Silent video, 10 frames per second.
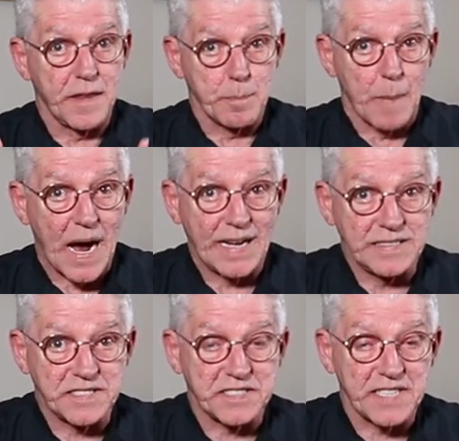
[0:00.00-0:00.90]
The
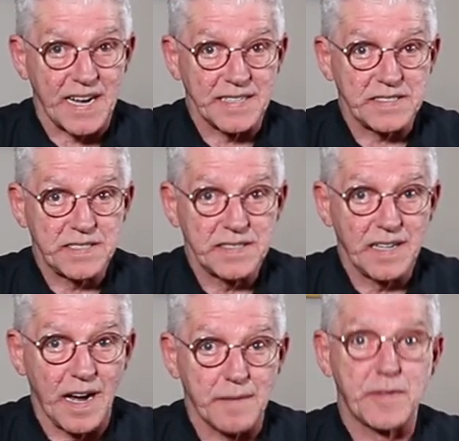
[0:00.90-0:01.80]
mindset
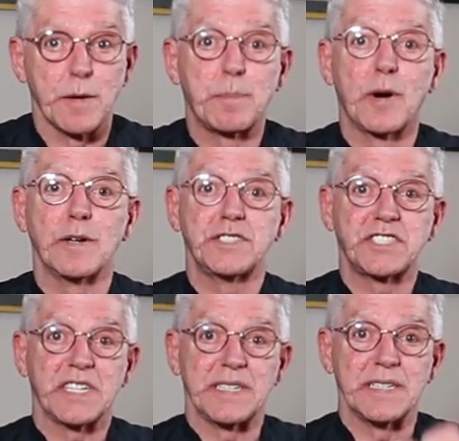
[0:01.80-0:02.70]
of the
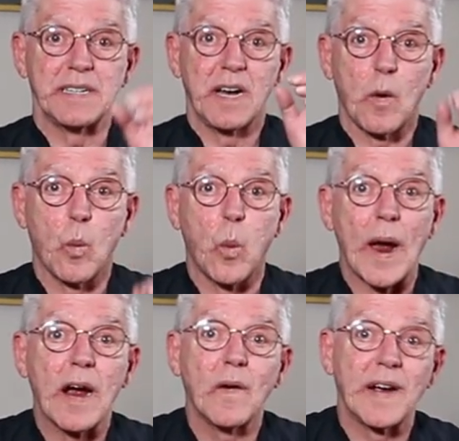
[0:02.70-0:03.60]
person
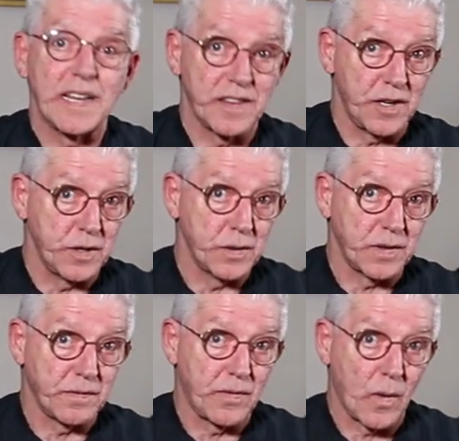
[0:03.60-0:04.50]
wearing the
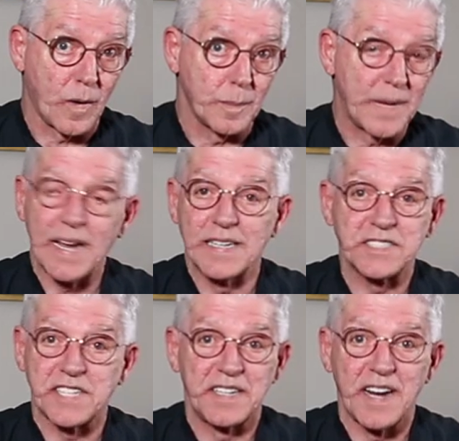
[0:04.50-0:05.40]
uniform
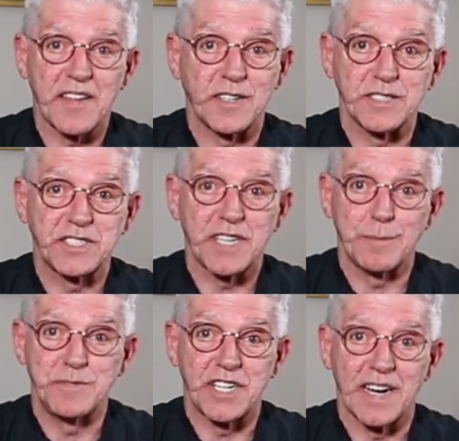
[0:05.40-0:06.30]
is another
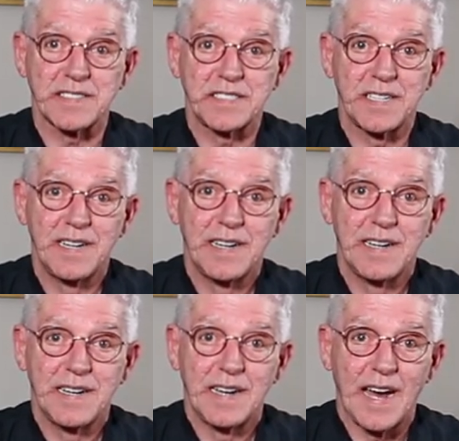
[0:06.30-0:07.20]
subject,
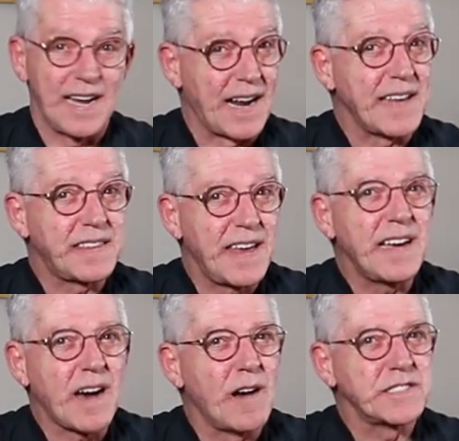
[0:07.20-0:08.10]
and I
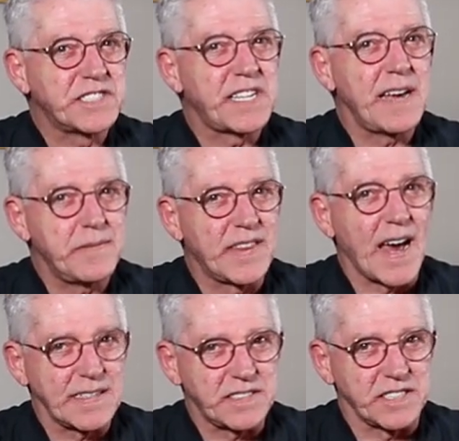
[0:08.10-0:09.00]
think I'll save
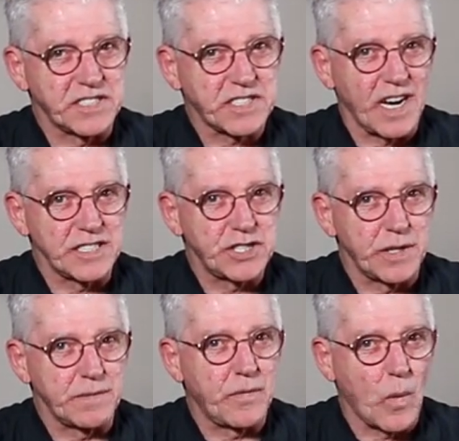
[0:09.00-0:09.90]
that
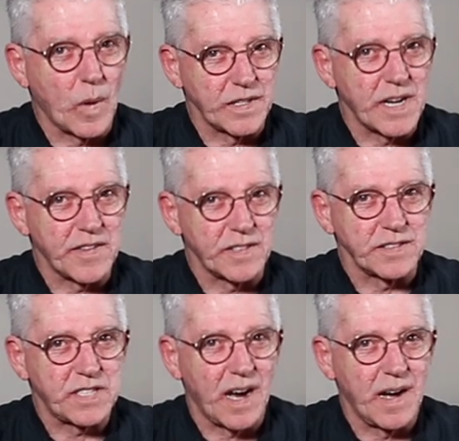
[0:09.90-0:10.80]
discussion for
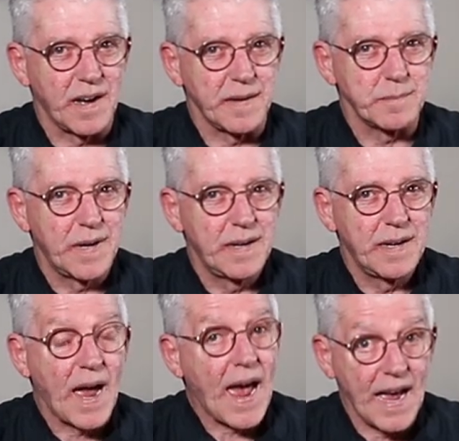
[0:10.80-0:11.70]
another time
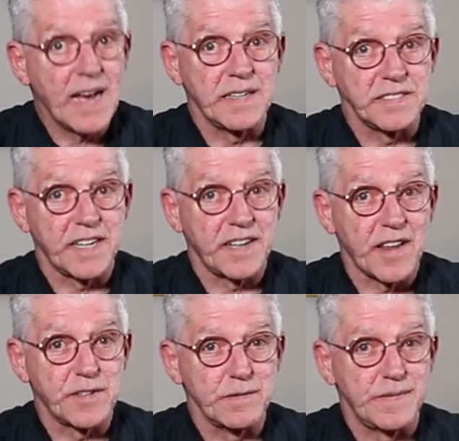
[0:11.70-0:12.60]
and
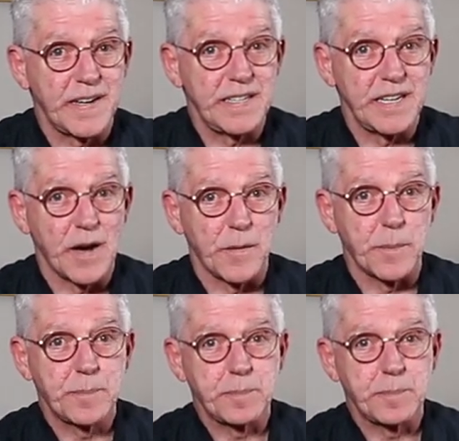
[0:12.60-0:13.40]
another video.